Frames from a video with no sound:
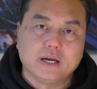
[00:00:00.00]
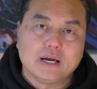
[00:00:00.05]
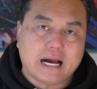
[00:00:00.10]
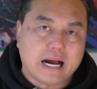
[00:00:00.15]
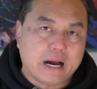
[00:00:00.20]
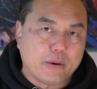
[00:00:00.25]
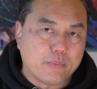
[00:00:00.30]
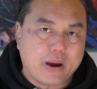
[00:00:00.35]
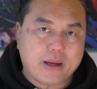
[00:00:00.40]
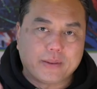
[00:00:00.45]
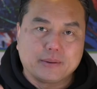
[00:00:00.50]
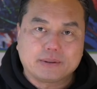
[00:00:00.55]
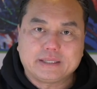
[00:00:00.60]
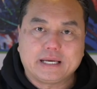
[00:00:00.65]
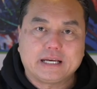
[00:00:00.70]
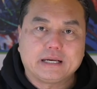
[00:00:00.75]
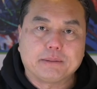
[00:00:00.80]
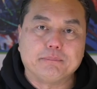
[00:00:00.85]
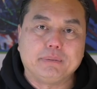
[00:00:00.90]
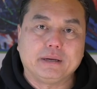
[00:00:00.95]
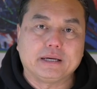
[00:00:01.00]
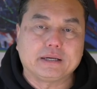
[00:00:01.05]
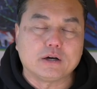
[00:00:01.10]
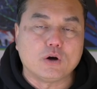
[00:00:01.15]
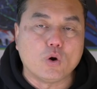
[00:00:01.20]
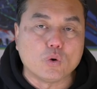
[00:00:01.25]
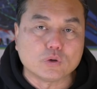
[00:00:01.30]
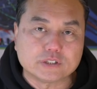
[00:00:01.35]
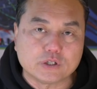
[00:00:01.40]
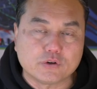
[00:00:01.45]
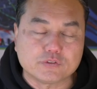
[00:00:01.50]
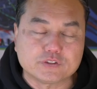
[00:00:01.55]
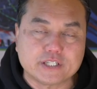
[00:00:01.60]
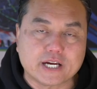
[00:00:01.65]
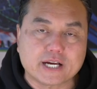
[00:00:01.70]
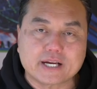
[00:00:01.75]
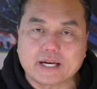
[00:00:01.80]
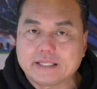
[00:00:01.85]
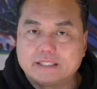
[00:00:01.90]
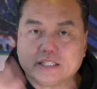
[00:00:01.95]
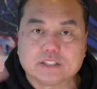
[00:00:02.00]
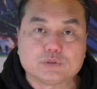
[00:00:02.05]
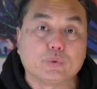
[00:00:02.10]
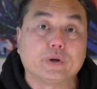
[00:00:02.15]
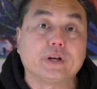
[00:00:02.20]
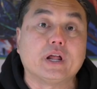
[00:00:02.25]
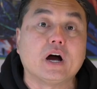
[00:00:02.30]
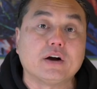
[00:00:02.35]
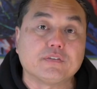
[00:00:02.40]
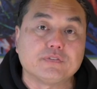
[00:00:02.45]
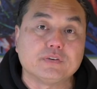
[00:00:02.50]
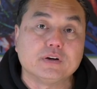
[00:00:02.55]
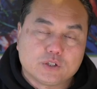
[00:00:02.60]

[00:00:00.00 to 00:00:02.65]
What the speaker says: I'd rather take a big wholesale check and just run off.